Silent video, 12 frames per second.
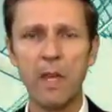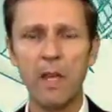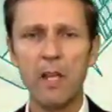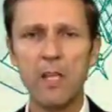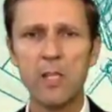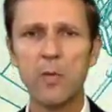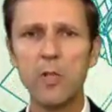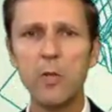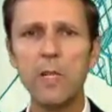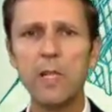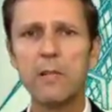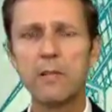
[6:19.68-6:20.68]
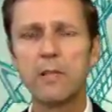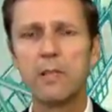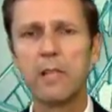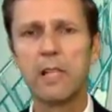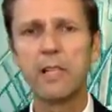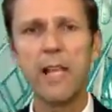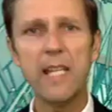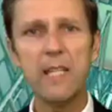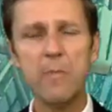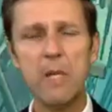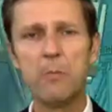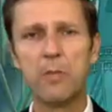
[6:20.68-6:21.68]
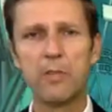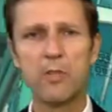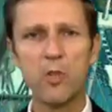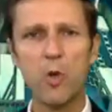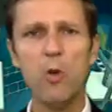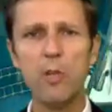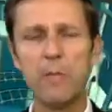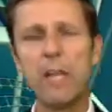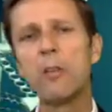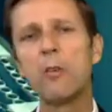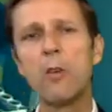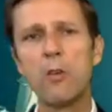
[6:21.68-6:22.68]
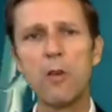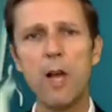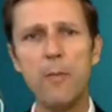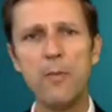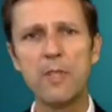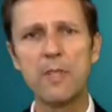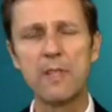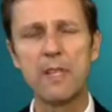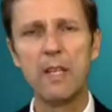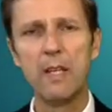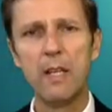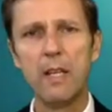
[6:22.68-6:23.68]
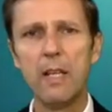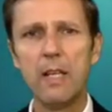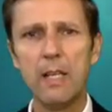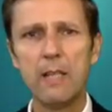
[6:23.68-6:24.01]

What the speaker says: So we're doing this to enlighten people, to show them that there are other options. It's